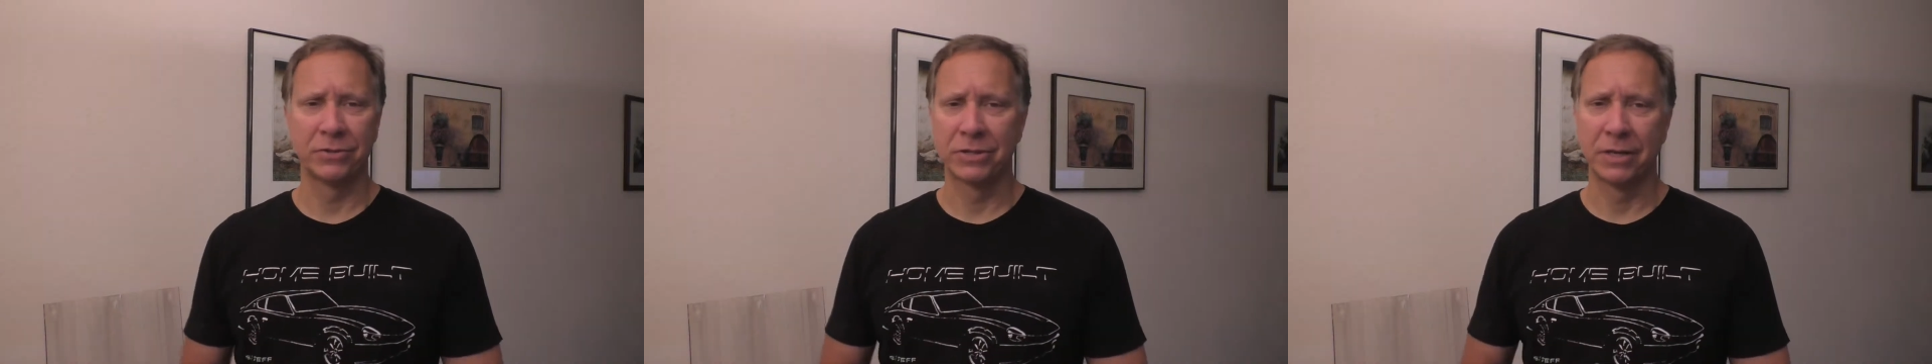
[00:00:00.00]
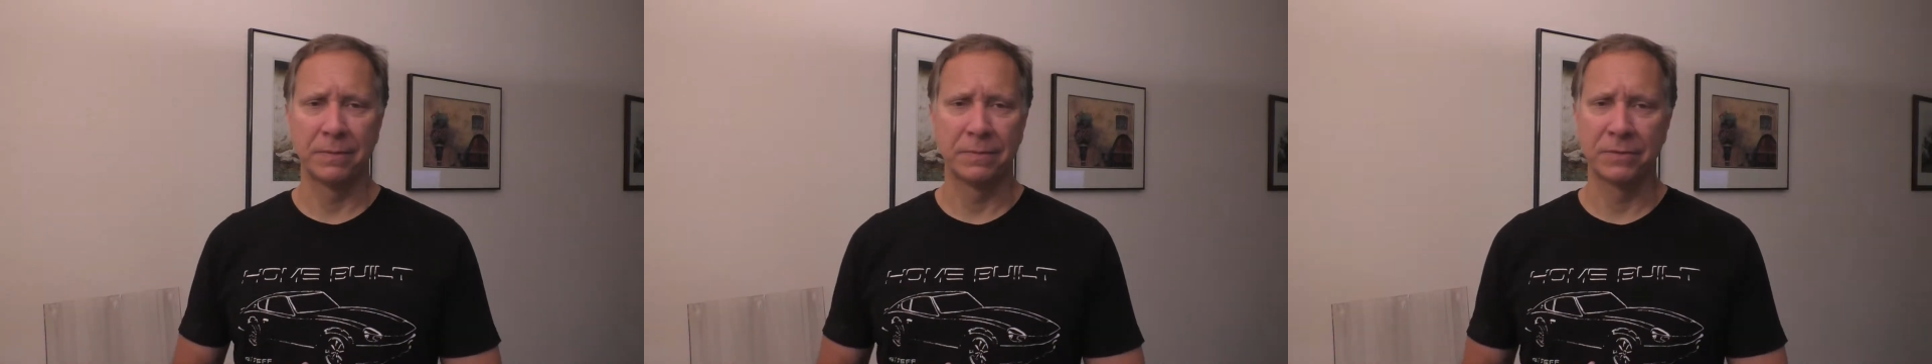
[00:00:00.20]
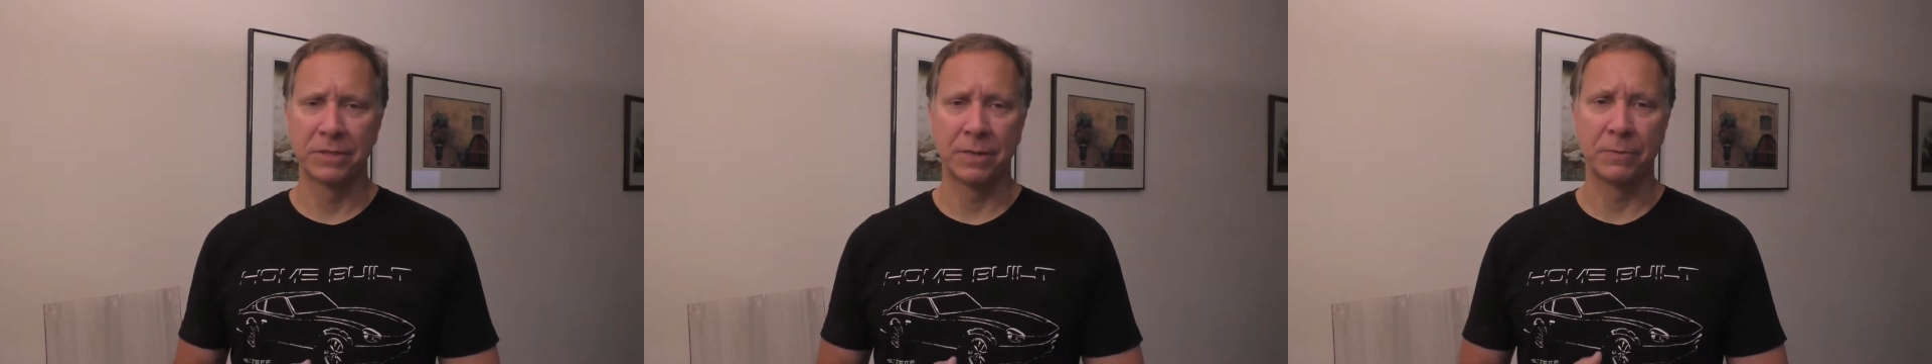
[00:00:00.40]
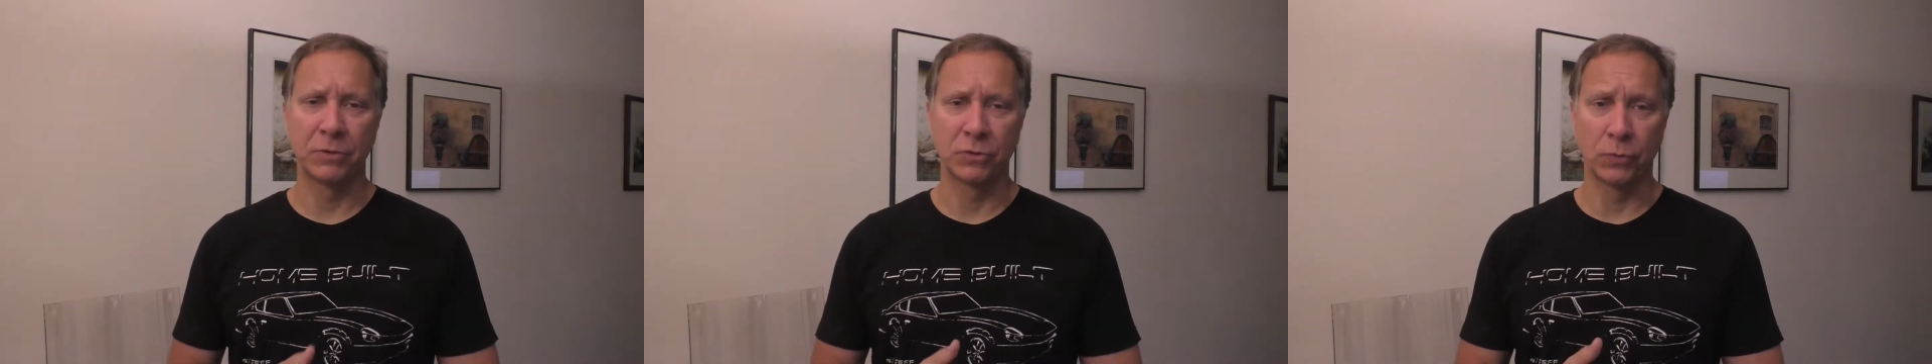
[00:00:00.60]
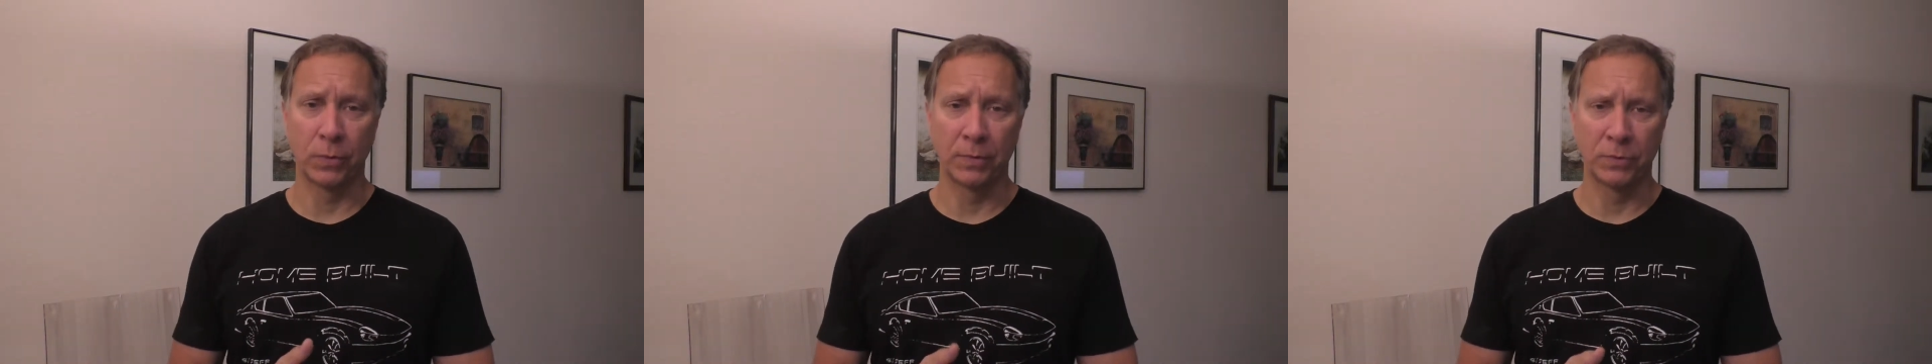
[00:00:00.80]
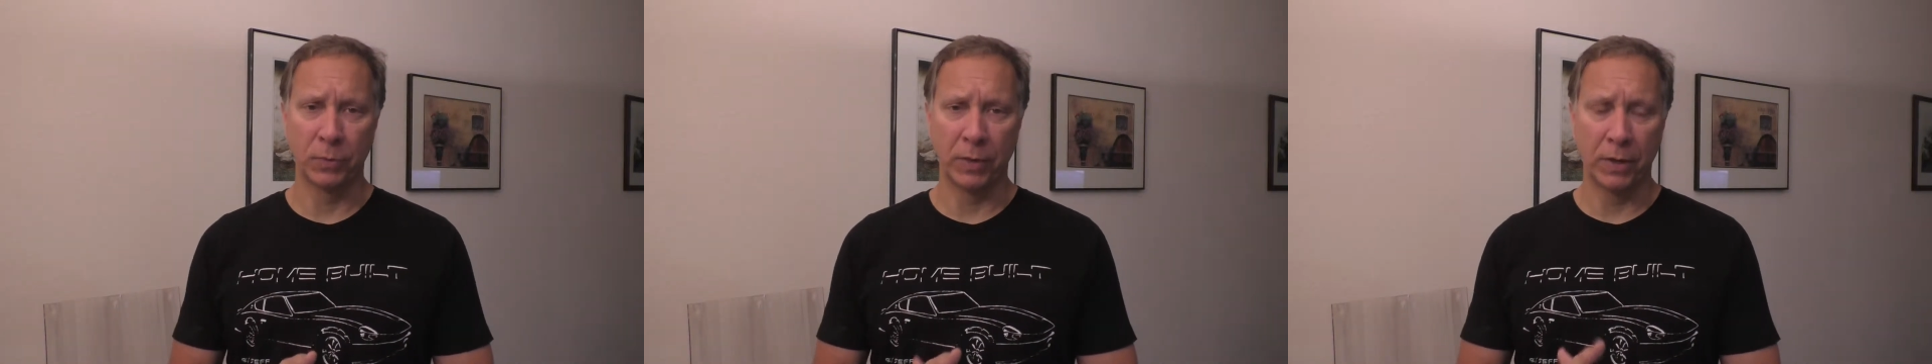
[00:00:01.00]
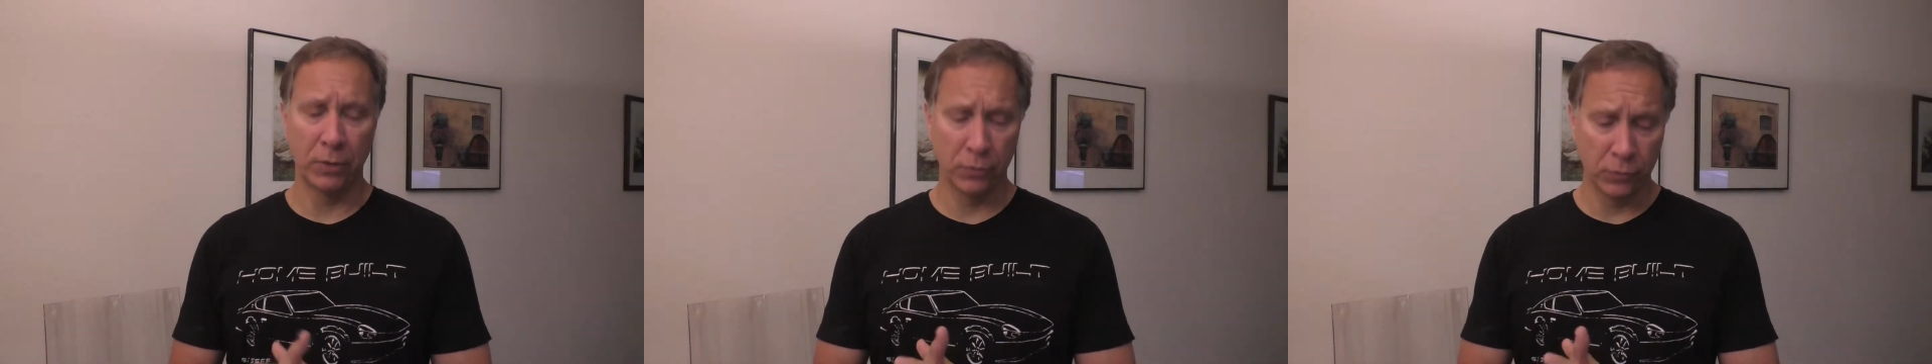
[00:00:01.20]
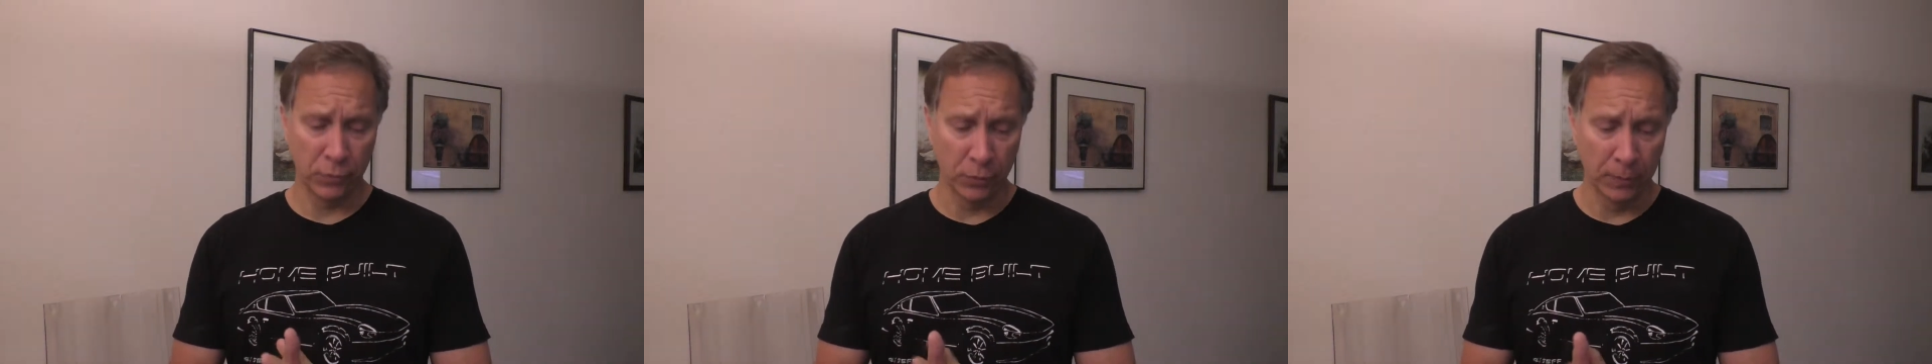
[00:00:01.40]
some summer storms we
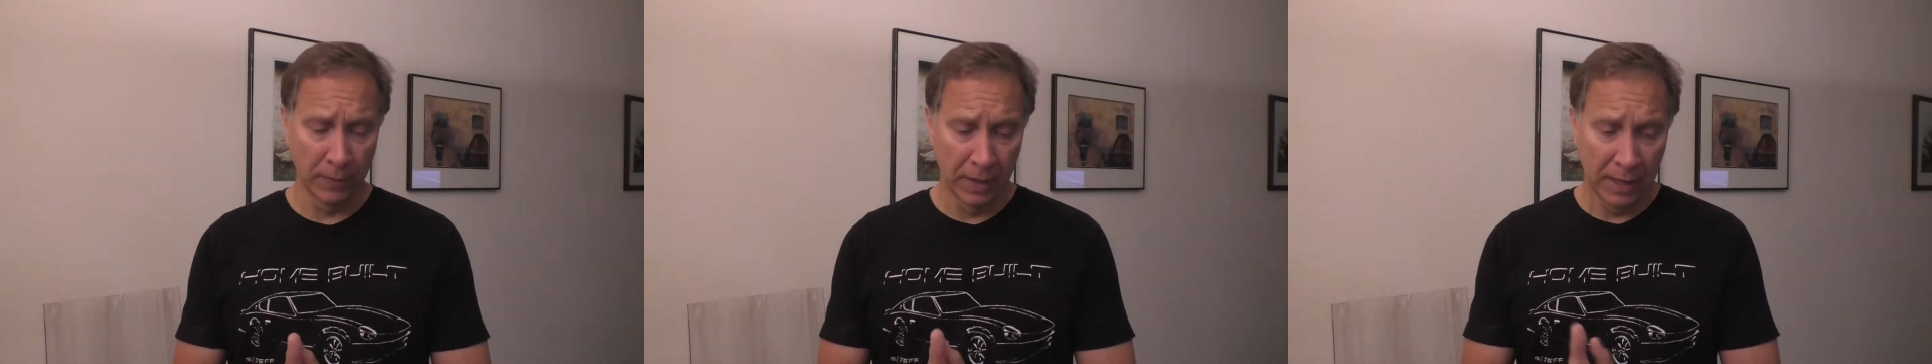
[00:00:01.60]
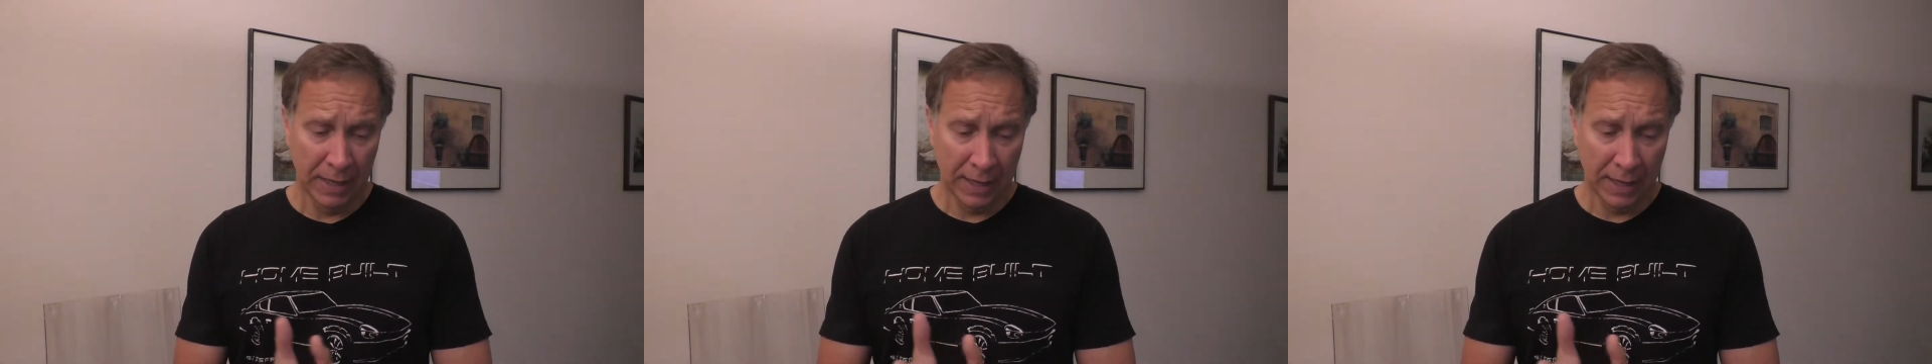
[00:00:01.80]
go through.